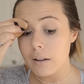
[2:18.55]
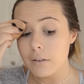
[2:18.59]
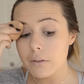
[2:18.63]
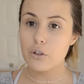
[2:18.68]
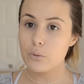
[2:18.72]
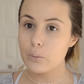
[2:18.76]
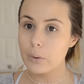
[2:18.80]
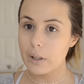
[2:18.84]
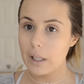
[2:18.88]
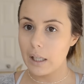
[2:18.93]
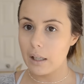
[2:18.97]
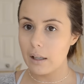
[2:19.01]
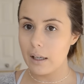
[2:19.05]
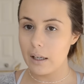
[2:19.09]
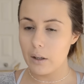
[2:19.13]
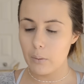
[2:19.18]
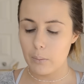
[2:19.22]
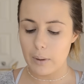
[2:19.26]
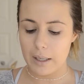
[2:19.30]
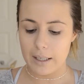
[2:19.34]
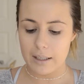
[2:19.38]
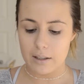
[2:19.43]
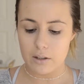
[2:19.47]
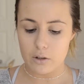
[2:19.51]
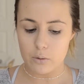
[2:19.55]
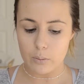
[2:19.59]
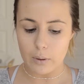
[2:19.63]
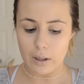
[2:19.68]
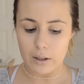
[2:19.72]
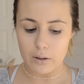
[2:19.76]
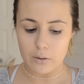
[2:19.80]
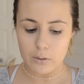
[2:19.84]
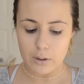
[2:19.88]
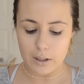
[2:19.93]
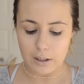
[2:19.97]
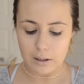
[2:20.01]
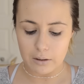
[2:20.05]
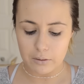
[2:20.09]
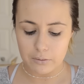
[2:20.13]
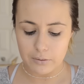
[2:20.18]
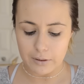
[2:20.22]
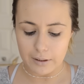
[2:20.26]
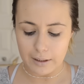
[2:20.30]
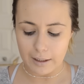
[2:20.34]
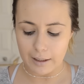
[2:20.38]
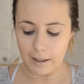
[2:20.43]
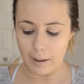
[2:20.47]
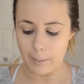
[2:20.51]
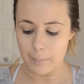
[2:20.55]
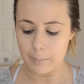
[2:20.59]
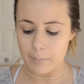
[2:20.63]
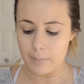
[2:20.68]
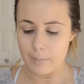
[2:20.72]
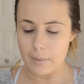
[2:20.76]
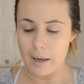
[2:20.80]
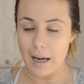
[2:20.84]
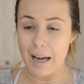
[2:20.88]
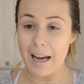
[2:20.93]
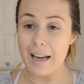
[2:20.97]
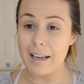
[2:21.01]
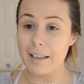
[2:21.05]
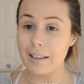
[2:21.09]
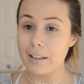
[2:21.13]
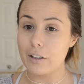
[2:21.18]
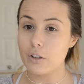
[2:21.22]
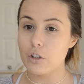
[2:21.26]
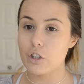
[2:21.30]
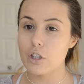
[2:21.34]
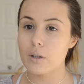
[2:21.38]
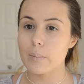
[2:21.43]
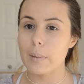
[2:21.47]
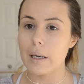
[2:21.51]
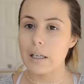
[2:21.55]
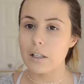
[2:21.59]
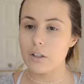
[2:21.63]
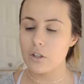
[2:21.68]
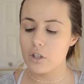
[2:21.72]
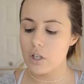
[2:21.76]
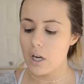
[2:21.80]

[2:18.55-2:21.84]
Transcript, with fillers: It's really lightweight as well, so I don't feel like I'm adding too much.